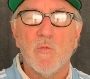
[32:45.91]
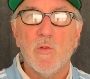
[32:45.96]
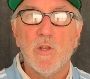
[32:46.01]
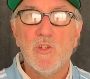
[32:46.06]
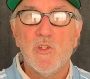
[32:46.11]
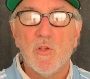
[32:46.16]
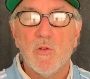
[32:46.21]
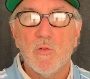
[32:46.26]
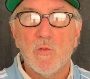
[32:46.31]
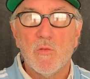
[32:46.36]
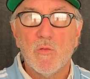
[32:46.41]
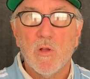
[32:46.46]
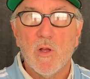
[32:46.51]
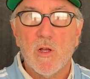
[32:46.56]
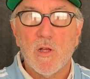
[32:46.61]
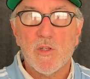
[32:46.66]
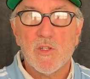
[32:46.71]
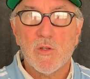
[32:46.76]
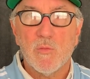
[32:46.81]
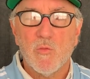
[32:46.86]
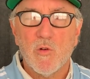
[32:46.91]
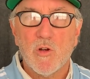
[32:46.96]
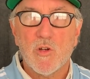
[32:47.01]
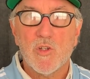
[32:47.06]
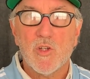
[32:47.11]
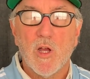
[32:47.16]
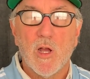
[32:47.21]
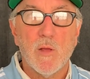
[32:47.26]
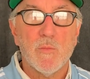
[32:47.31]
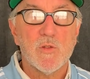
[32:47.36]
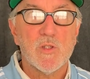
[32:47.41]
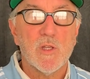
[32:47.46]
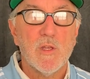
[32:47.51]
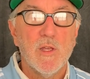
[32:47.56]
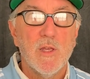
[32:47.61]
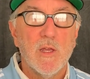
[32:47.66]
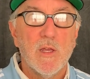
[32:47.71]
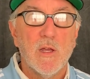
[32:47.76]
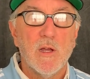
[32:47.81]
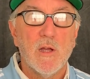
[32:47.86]
We do some workshops
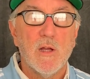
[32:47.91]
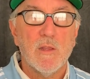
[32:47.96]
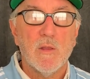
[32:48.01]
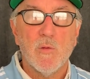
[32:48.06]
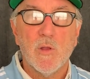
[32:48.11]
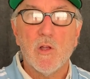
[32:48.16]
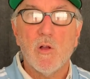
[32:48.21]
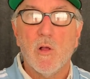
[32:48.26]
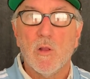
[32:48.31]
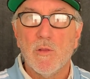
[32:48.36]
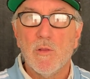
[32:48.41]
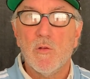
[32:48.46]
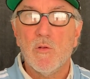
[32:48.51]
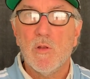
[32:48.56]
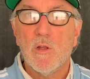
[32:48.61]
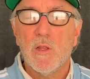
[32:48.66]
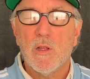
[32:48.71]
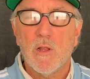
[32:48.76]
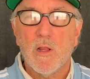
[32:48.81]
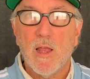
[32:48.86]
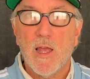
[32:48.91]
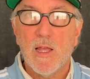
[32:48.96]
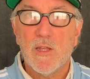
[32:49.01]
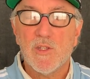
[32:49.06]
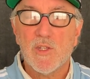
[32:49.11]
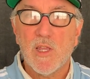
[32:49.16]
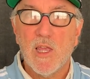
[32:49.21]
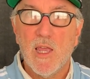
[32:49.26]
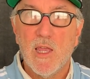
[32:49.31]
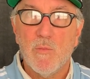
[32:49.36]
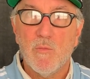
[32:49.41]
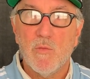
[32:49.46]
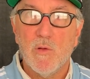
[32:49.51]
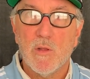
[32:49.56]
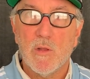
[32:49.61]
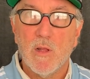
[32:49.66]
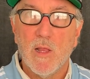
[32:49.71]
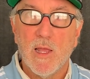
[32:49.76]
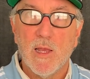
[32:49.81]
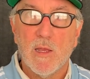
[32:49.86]
that we call Nude in the Landscape
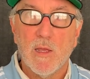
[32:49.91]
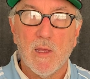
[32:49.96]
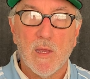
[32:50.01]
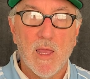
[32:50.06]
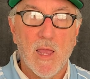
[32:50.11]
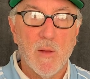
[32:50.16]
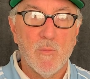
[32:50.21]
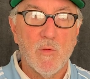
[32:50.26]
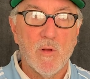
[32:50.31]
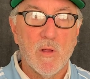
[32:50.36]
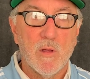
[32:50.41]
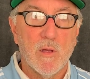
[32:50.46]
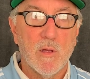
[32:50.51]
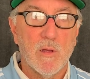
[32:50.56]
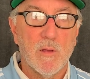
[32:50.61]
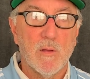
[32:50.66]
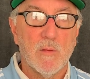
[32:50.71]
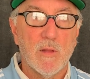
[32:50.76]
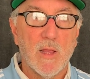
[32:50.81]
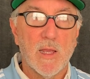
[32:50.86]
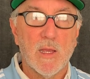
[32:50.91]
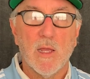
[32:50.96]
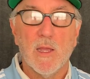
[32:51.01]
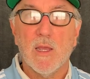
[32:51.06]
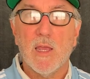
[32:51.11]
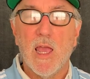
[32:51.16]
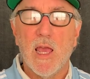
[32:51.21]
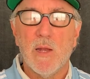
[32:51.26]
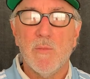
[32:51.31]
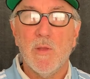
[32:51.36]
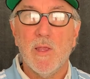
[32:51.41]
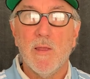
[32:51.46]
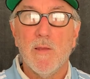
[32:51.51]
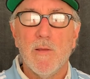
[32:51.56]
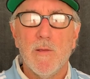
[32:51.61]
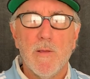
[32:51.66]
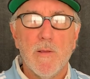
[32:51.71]
with Leica camera, Leica Academy.